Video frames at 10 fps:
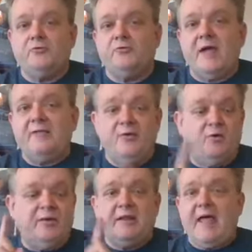
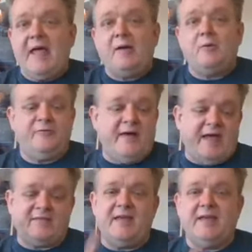TransUnion,
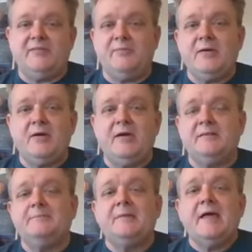Equifax, Experian,